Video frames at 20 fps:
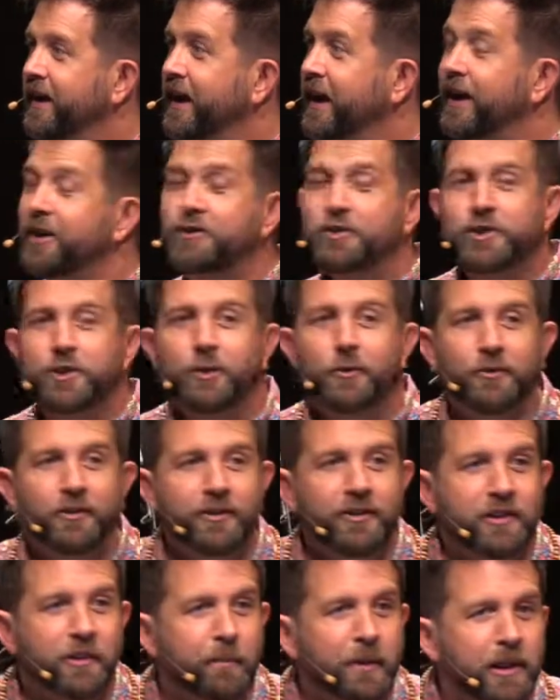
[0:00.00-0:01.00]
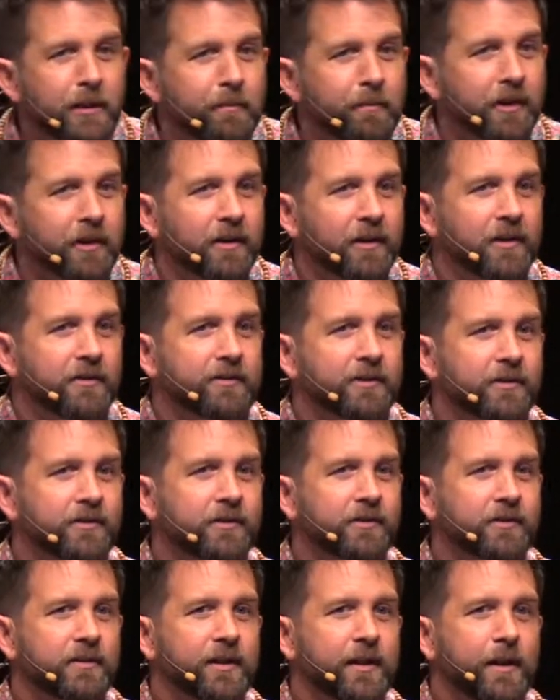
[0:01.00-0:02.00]
and choosing to be a part of
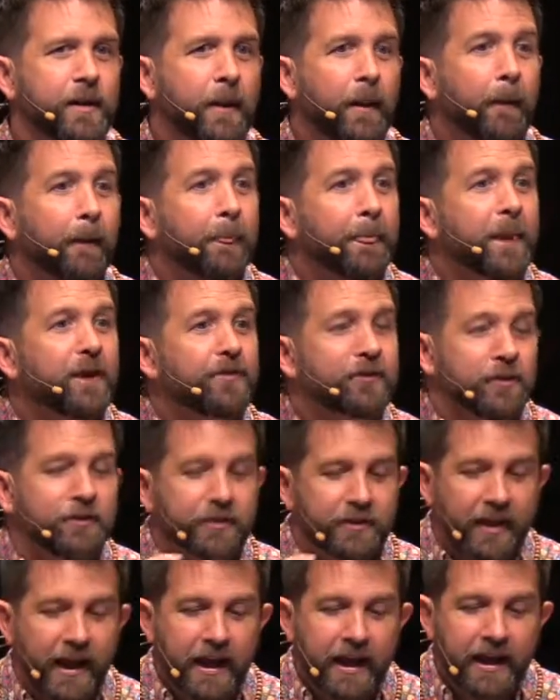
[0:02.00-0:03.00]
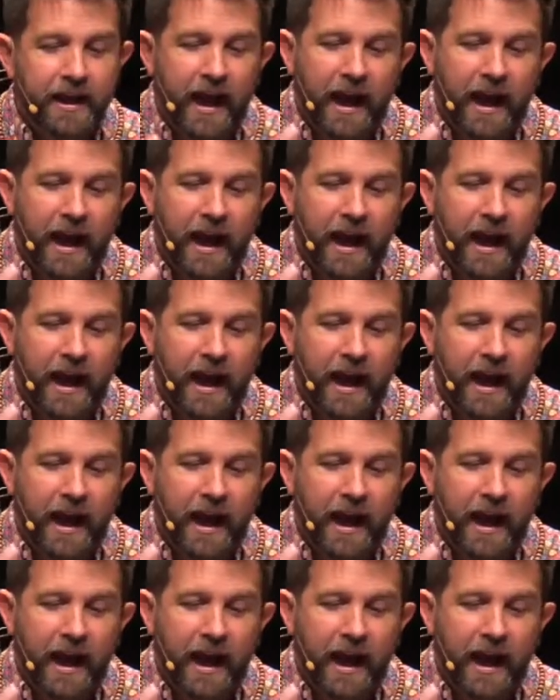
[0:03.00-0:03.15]
it. And so today,